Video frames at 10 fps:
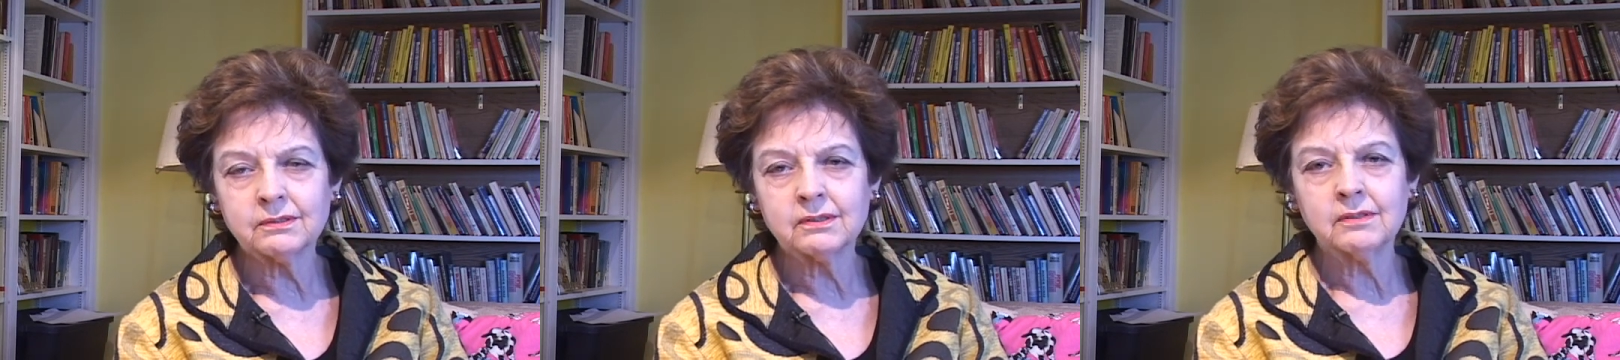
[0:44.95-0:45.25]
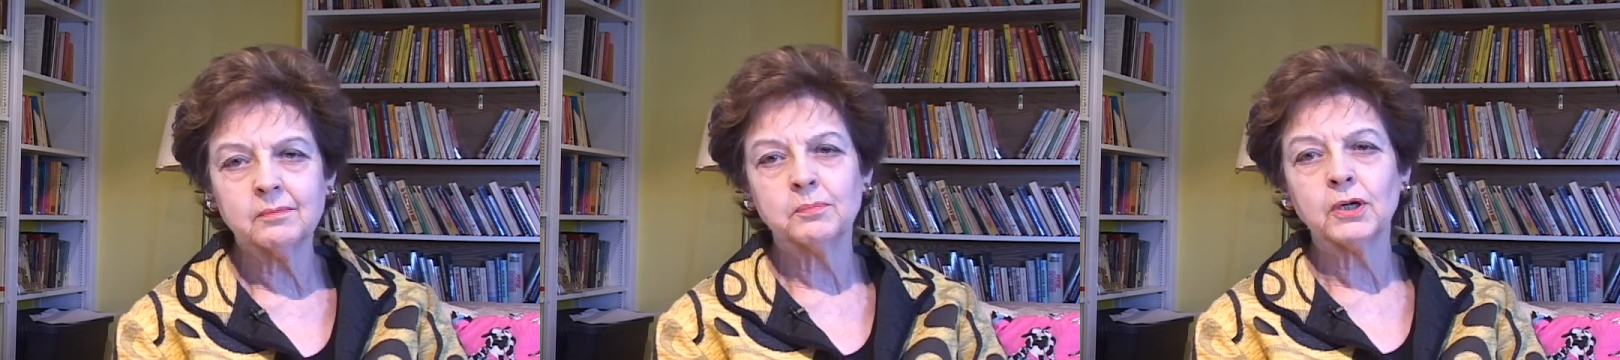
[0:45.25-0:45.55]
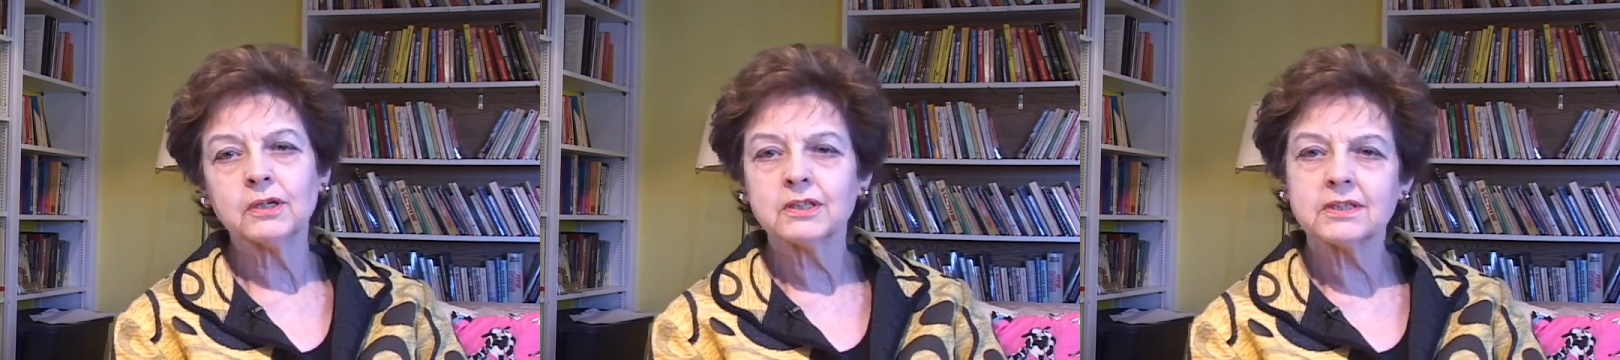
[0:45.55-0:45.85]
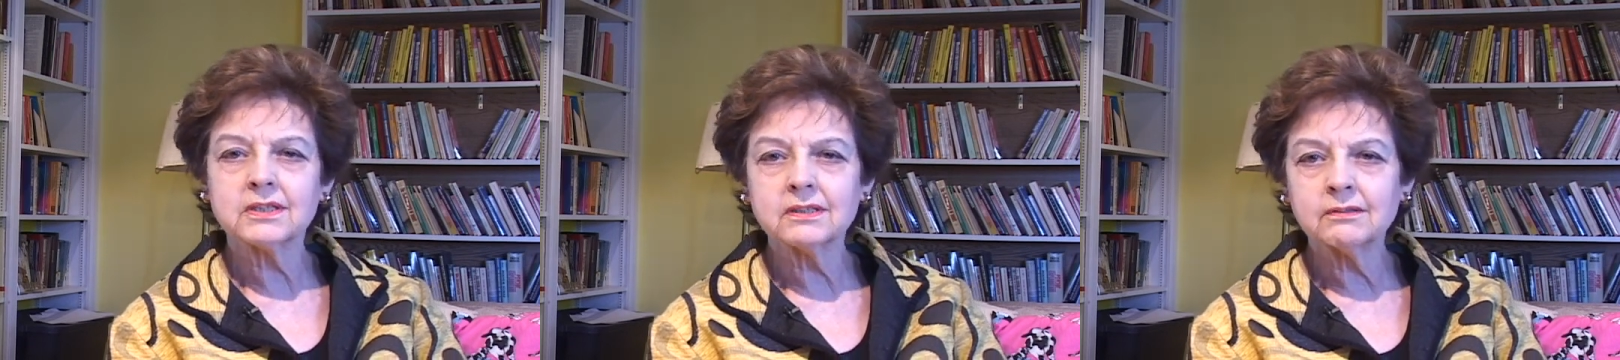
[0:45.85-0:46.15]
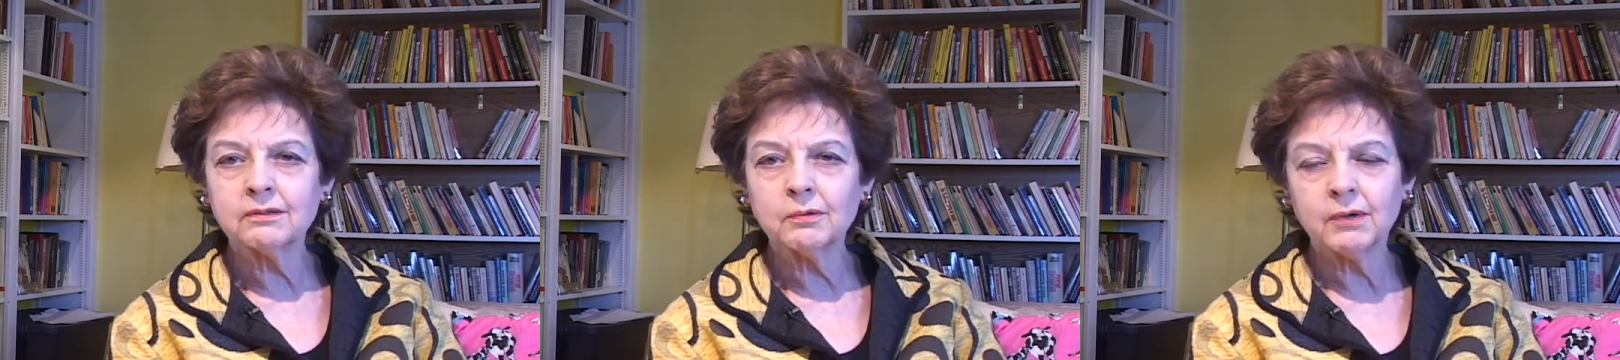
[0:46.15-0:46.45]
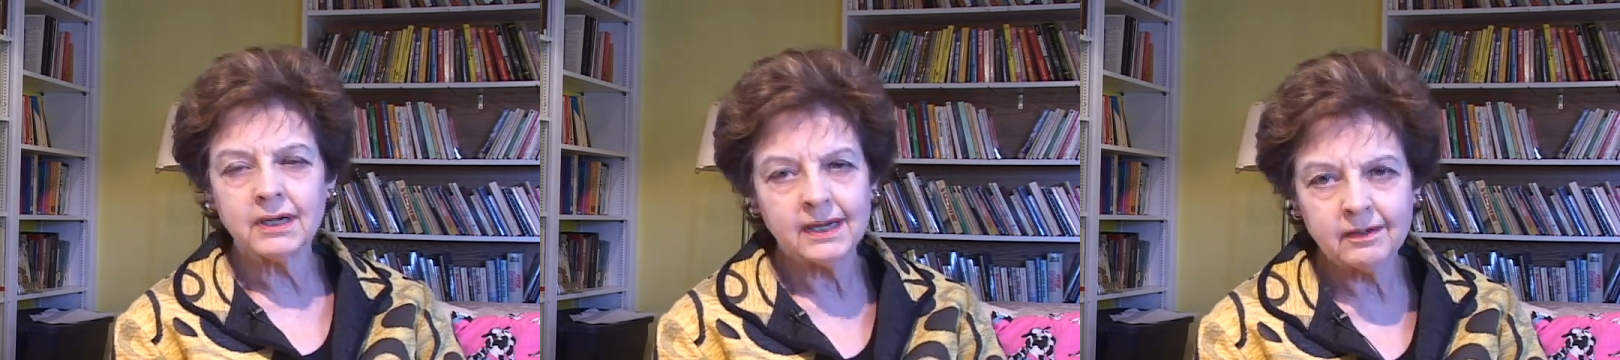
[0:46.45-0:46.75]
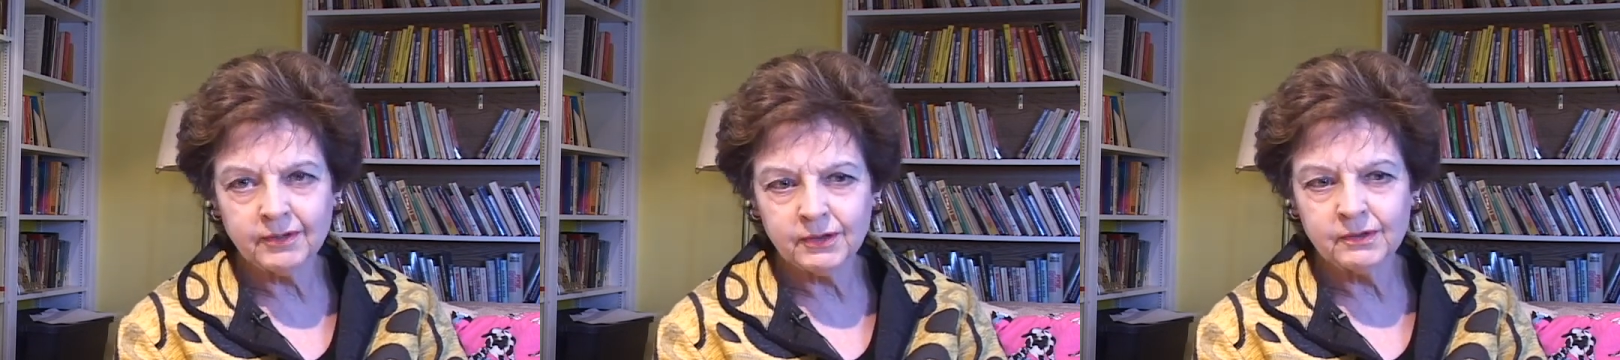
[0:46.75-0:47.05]
or books or what
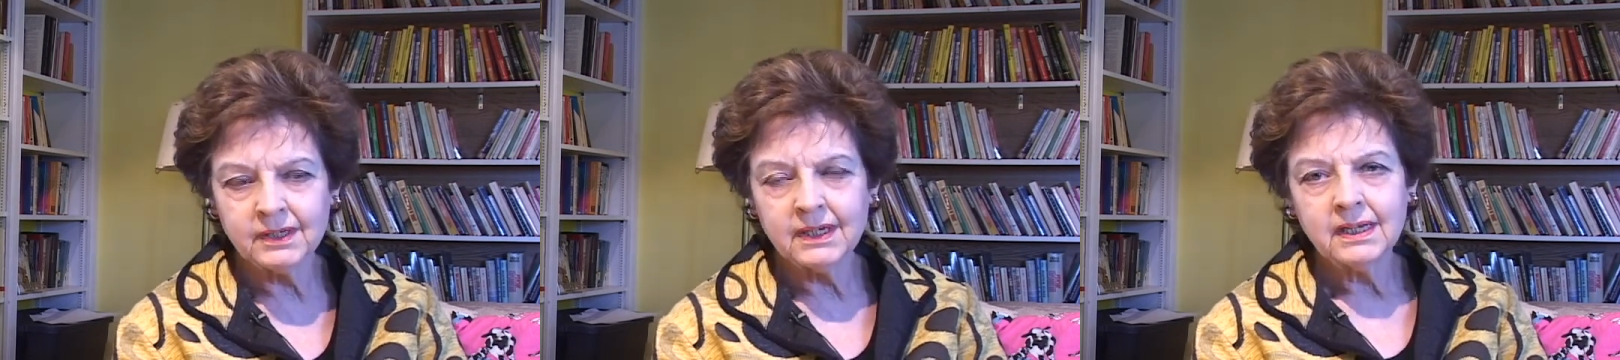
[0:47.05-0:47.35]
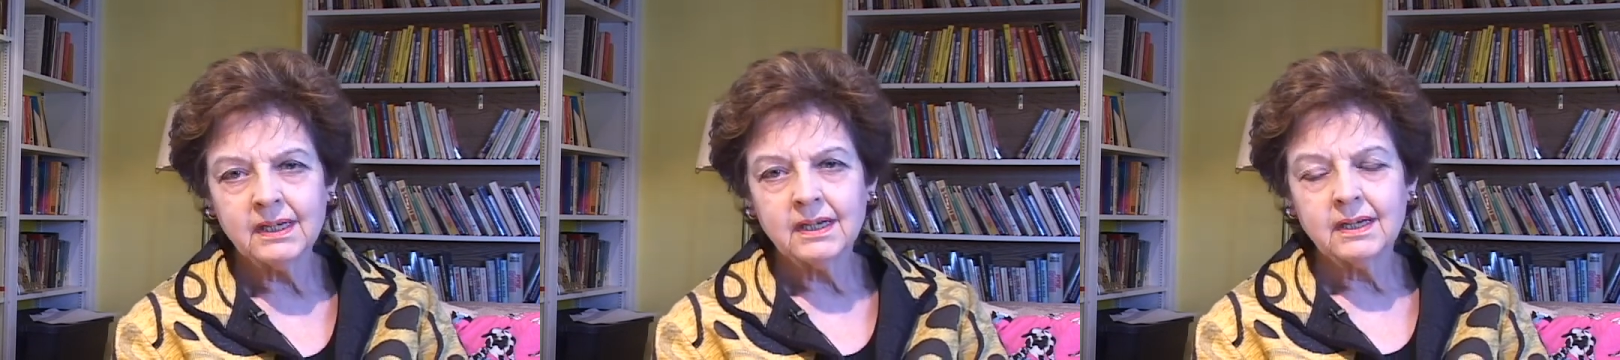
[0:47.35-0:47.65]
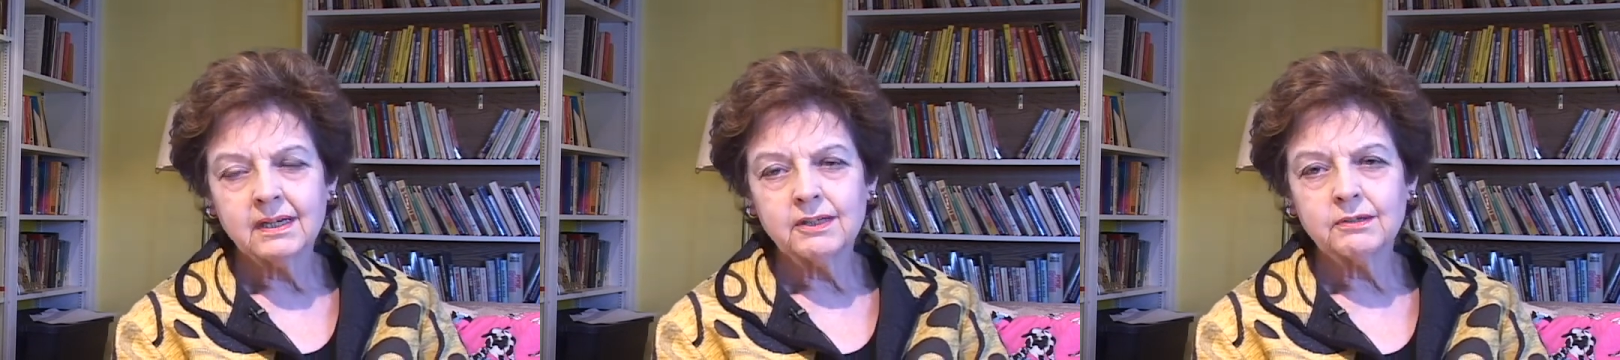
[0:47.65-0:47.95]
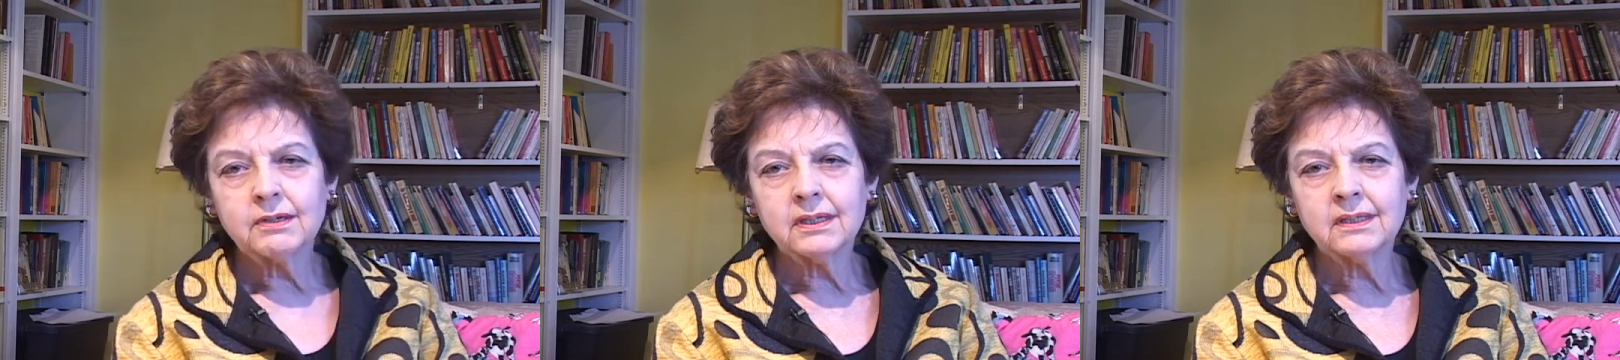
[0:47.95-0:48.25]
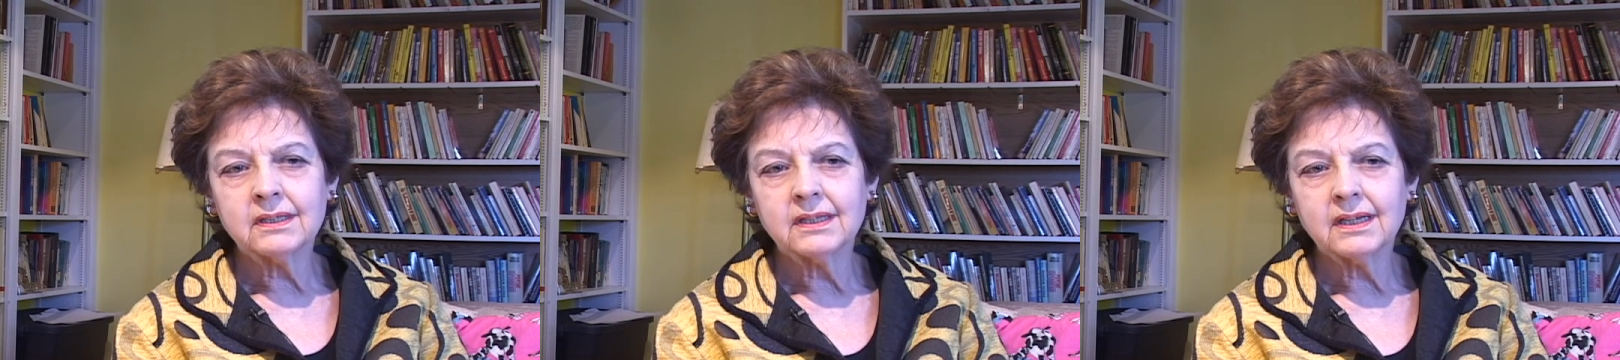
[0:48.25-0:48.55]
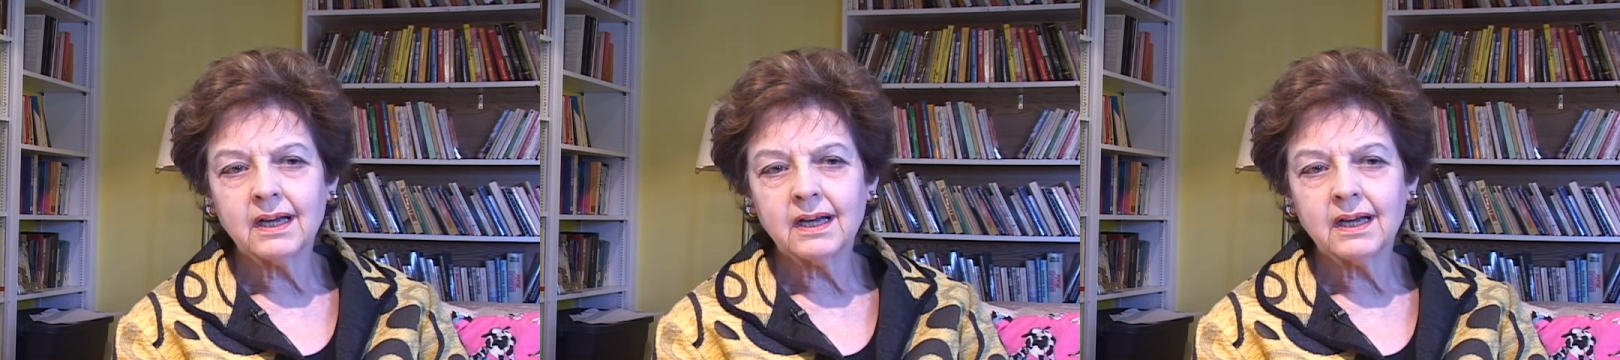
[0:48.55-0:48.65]
have you. You can